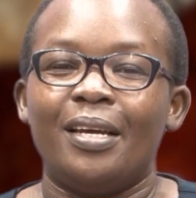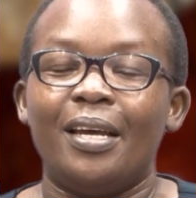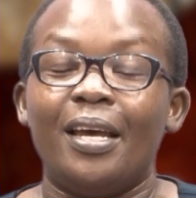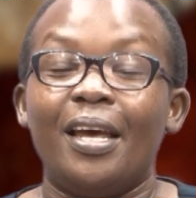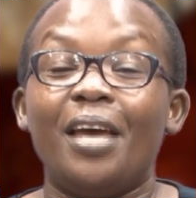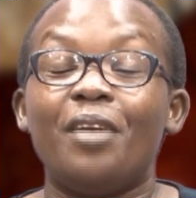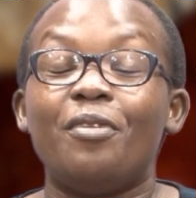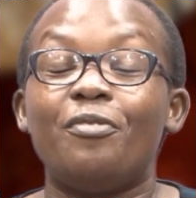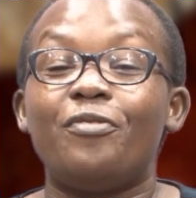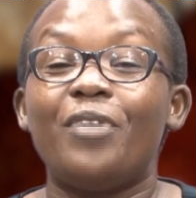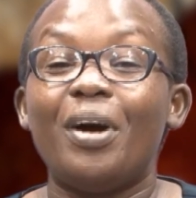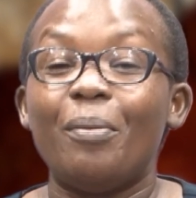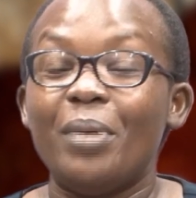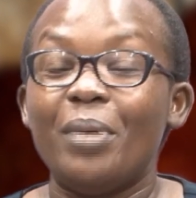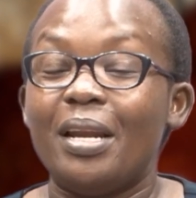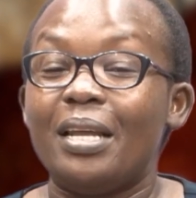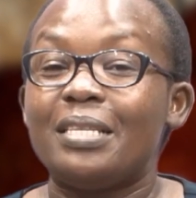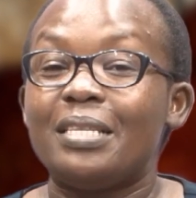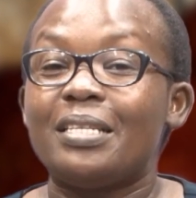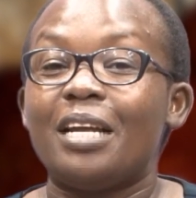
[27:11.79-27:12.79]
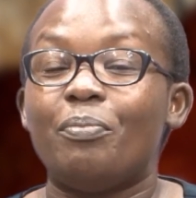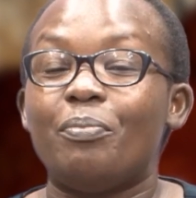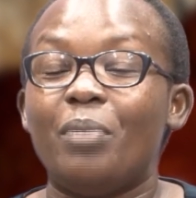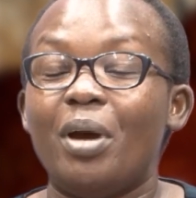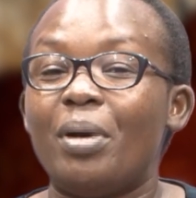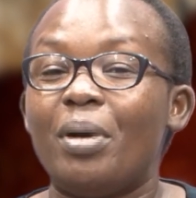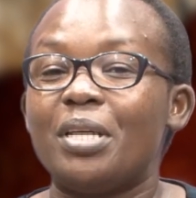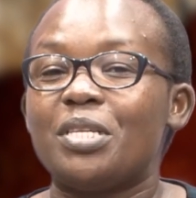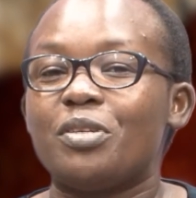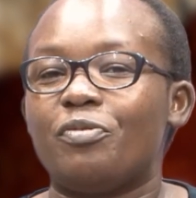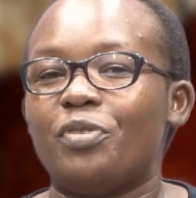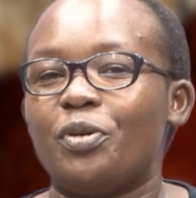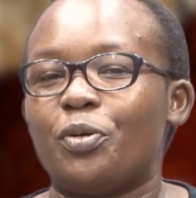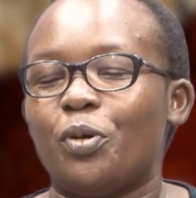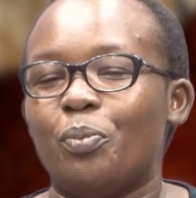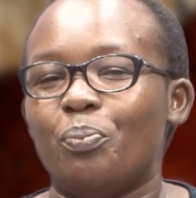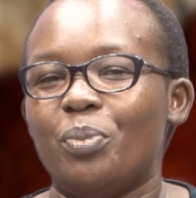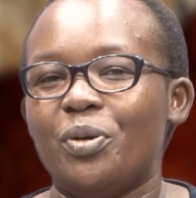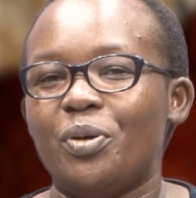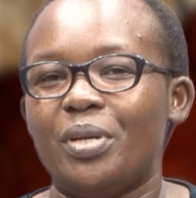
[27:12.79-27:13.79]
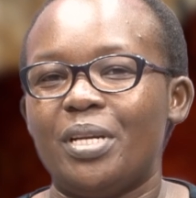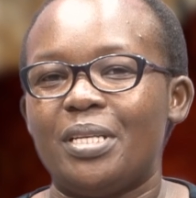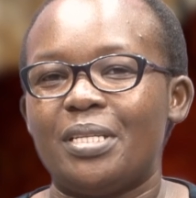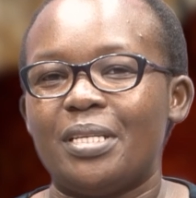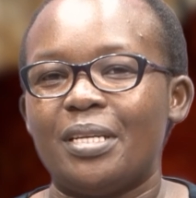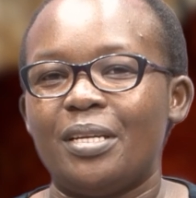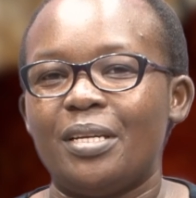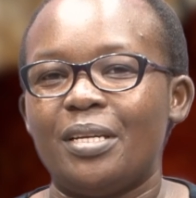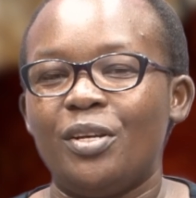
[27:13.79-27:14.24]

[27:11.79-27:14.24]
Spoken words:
and families and members of the community